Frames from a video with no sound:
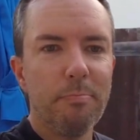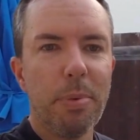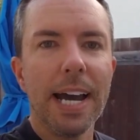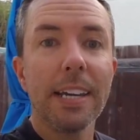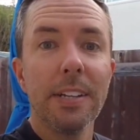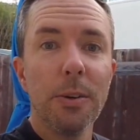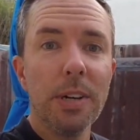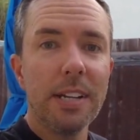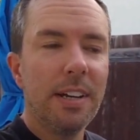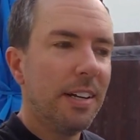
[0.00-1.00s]
back into
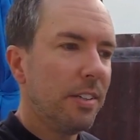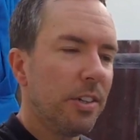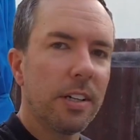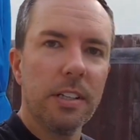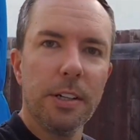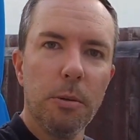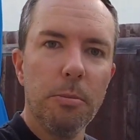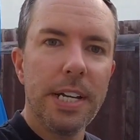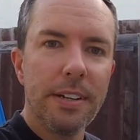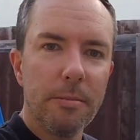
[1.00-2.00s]
it took a little
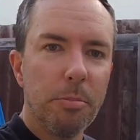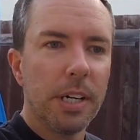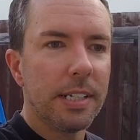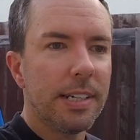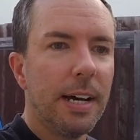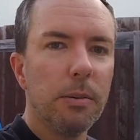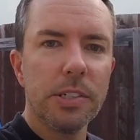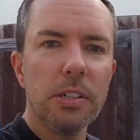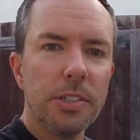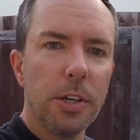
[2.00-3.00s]
bit, but I
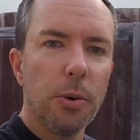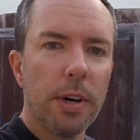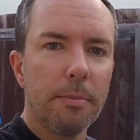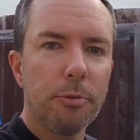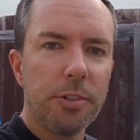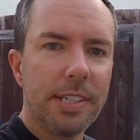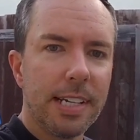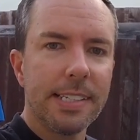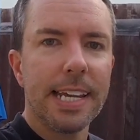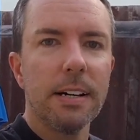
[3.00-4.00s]
was also
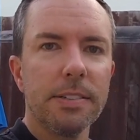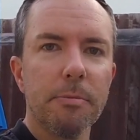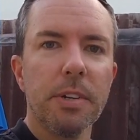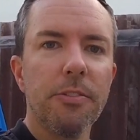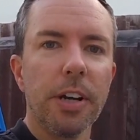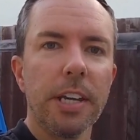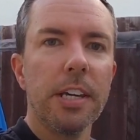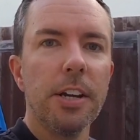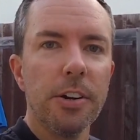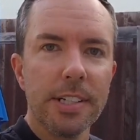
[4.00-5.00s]
testing out some different
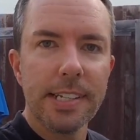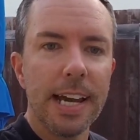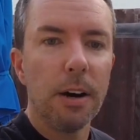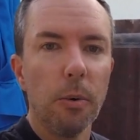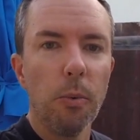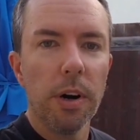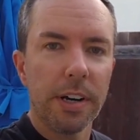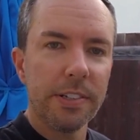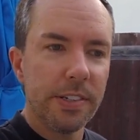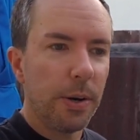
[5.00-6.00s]
gear to see how it
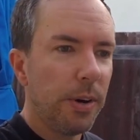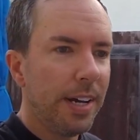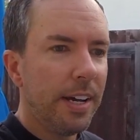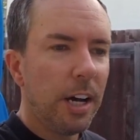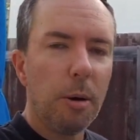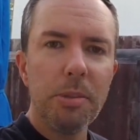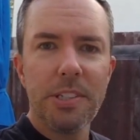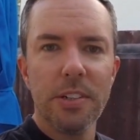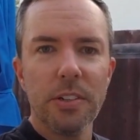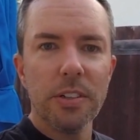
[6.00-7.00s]
worked. So up
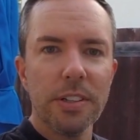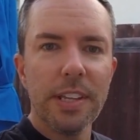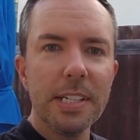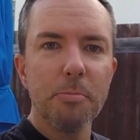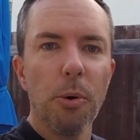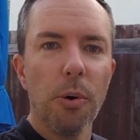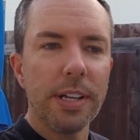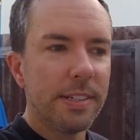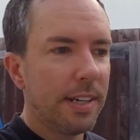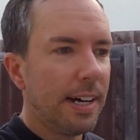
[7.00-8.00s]
until this
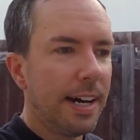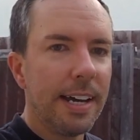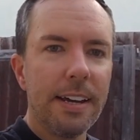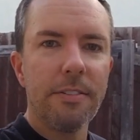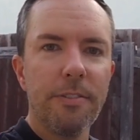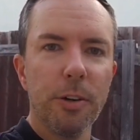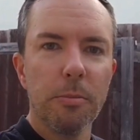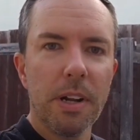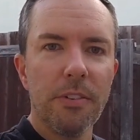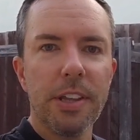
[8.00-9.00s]
point, I had
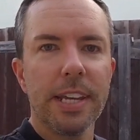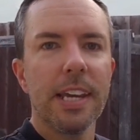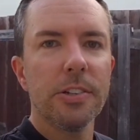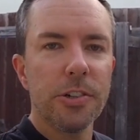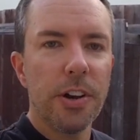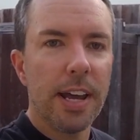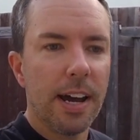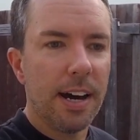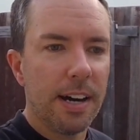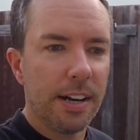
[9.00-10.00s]
filmed everything yesterday
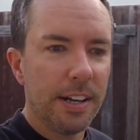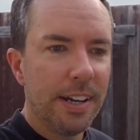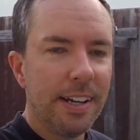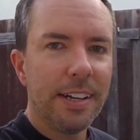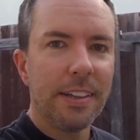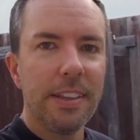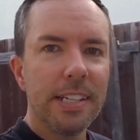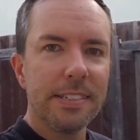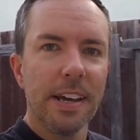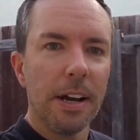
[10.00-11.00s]
on
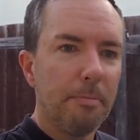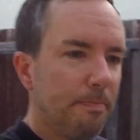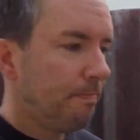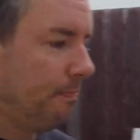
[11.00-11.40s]
this setup.